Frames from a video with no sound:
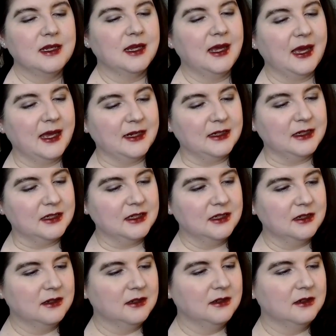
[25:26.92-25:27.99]
And
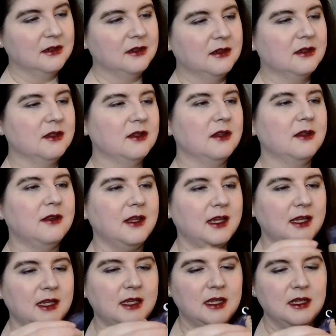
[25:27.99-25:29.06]

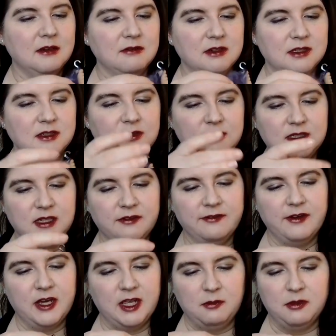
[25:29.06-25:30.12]
the resulting
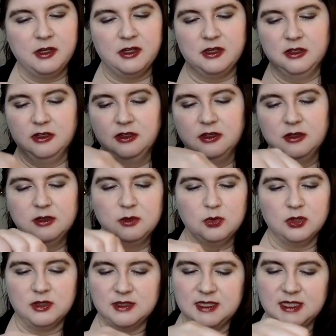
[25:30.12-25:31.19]
fibre,
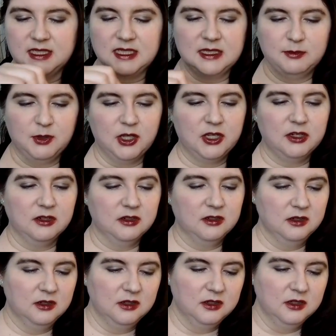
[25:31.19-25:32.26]
once it's spun,
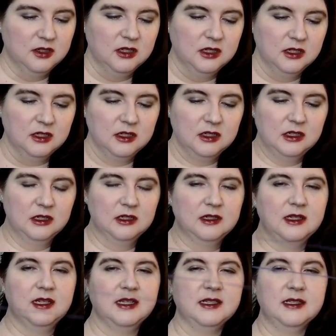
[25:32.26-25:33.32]

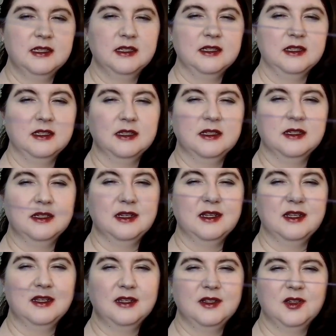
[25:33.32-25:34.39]
is
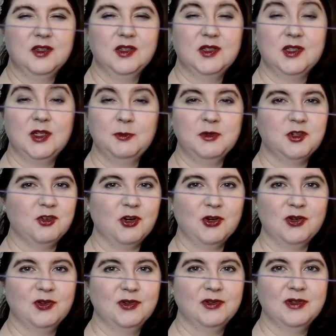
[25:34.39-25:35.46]
super strong.
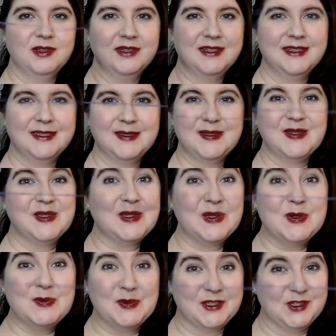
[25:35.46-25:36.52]

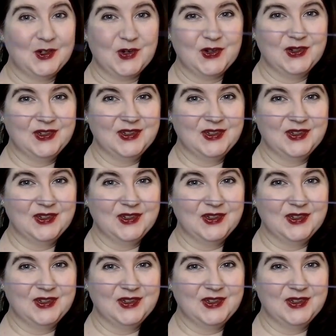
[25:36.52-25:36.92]
Super strong.